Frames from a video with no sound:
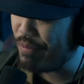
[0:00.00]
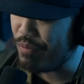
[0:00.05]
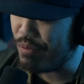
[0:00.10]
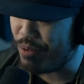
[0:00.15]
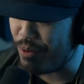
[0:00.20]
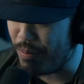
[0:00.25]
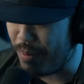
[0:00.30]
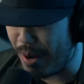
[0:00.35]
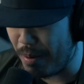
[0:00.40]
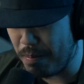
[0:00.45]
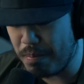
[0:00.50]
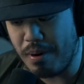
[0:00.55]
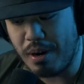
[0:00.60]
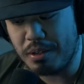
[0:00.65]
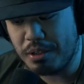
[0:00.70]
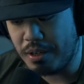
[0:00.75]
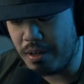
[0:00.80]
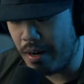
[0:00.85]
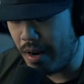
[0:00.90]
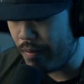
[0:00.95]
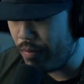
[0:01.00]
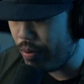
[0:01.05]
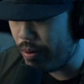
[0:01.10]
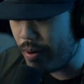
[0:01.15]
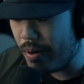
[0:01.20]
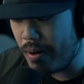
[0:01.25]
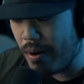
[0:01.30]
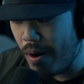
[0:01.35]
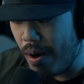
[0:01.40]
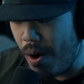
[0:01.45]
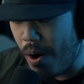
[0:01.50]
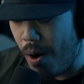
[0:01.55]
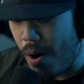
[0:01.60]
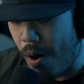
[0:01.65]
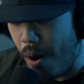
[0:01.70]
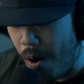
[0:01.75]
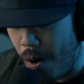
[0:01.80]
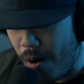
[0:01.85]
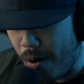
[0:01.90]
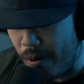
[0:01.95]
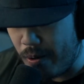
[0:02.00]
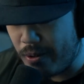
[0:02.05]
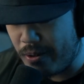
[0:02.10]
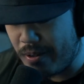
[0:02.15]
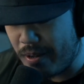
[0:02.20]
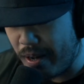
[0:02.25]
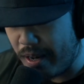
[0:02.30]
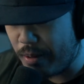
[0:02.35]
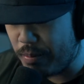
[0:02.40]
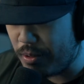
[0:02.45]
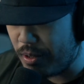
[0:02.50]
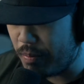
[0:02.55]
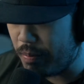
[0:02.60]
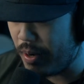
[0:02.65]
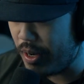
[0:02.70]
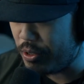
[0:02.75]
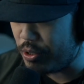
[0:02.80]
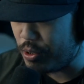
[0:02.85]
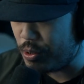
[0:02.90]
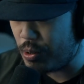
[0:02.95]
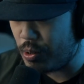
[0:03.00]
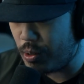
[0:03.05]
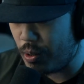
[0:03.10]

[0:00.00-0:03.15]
for my budget? And I've heard all types of budgets.